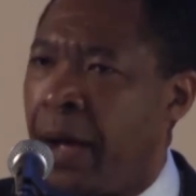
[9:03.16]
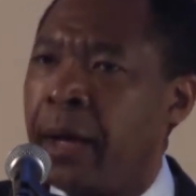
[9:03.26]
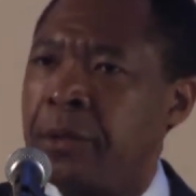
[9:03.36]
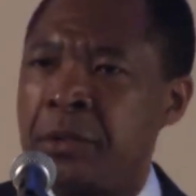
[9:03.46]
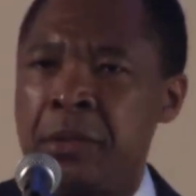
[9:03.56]

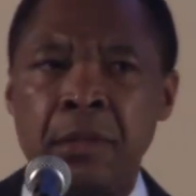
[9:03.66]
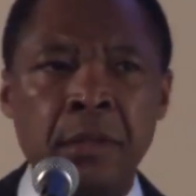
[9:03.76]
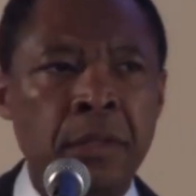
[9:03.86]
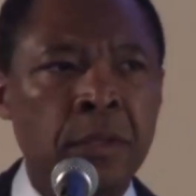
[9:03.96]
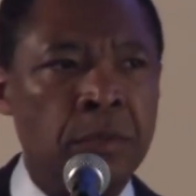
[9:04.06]
art,
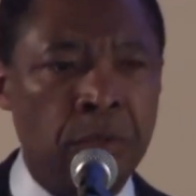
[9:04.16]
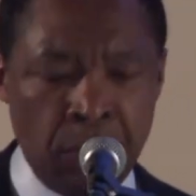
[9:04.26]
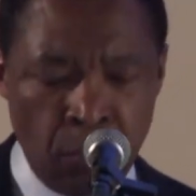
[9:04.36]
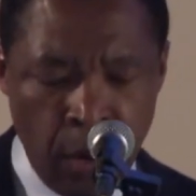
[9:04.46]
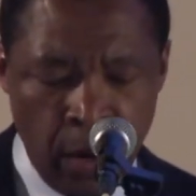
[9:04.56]
to
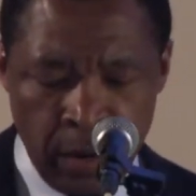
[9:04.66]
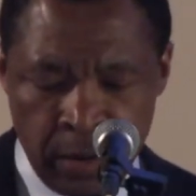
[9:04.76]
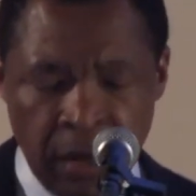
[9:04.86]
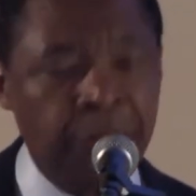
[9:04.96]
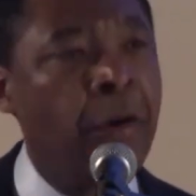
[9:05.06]
the
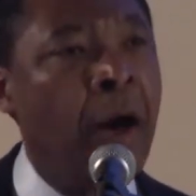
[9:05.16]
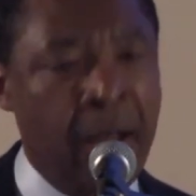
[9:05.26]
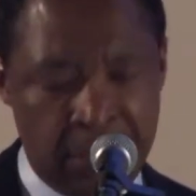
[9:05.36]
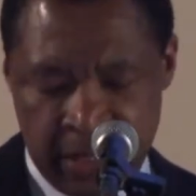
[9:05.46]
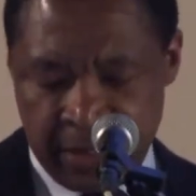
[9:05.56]
work of
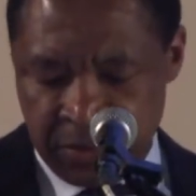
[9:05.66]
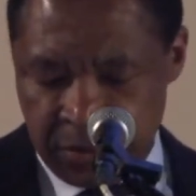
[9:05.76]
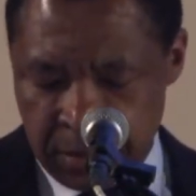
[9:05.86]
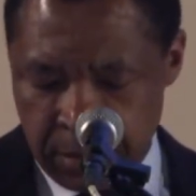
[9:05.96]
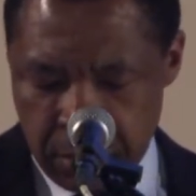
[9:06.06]

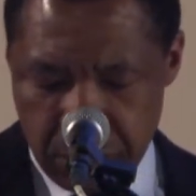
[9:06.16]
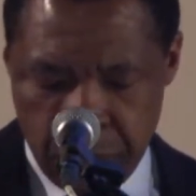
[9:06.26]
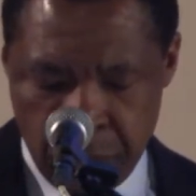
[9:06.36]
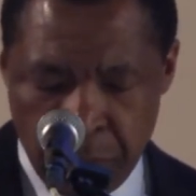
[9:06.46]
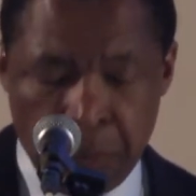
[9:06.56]
artists
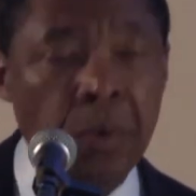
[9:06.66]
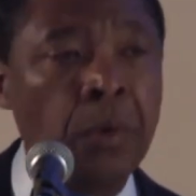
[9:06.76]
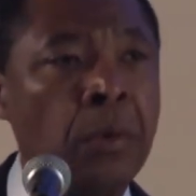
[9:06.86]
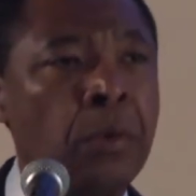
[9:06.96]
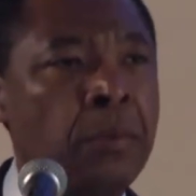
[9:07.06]

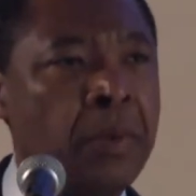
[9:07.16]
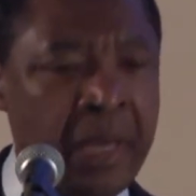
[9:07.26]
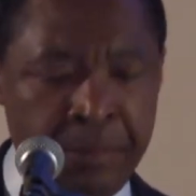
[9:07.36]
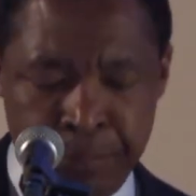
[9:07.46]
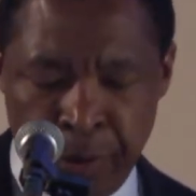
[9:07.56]
who,
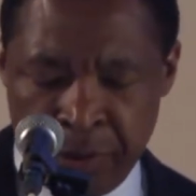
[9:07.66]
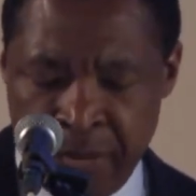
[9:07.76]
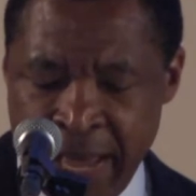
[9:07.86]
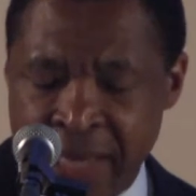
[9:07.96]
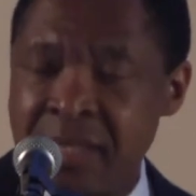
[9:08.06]
in both
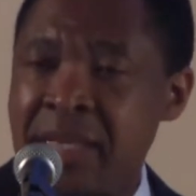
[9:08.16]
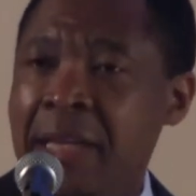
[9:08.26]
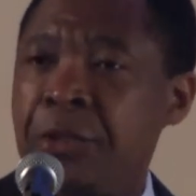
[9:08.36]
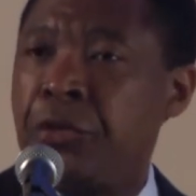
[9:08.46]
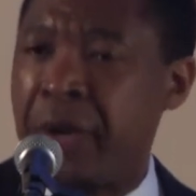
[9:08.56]
their
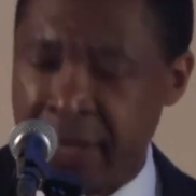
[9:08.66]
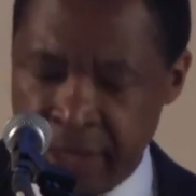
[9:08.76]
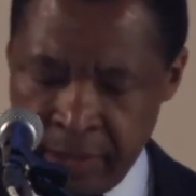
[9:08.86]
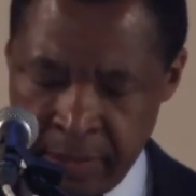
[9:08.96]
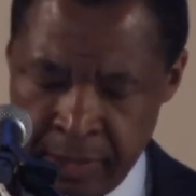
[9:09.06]

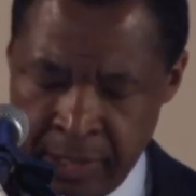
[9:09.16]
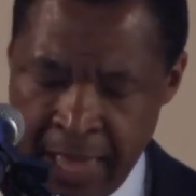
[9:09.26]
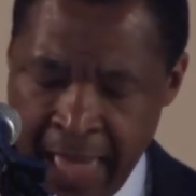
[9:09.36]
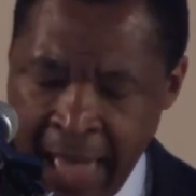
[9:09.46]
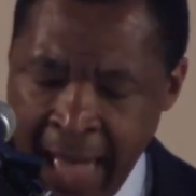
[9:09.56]
eccentric
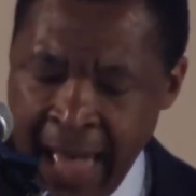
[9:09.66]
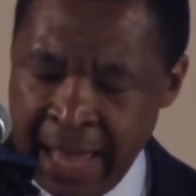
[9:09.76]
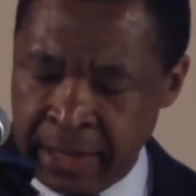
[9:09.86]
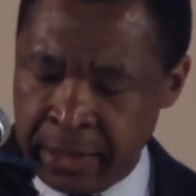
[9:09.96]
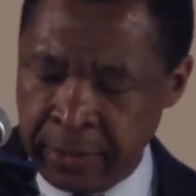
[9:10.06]

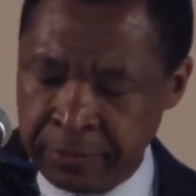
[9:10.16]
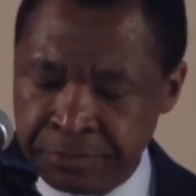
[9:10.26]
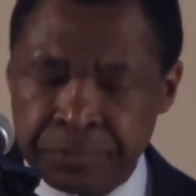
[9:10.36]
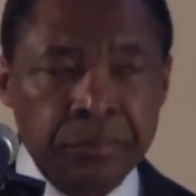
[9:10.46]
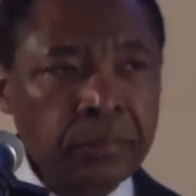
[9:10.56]
and,
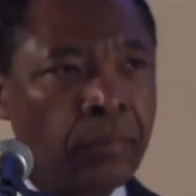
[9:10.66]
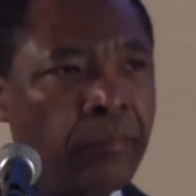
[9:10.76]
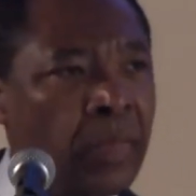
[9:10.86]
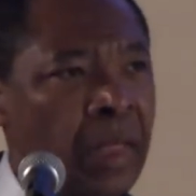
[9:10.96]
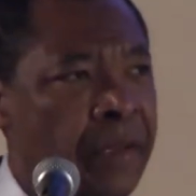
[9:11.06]

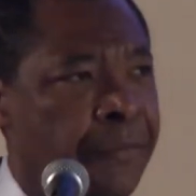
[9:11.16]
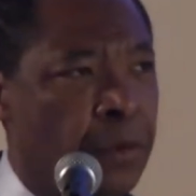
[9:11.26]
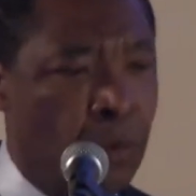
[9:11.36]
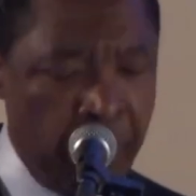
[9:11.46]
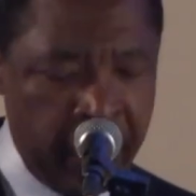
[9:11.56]
if
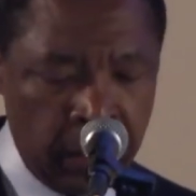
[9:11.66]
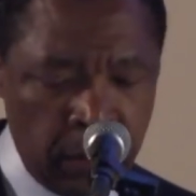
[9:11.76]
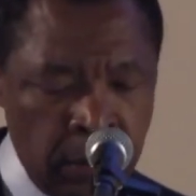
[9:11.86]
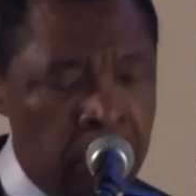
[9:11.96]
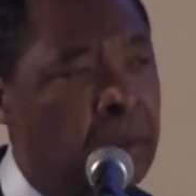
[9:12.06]
you
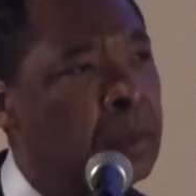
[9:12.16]
will,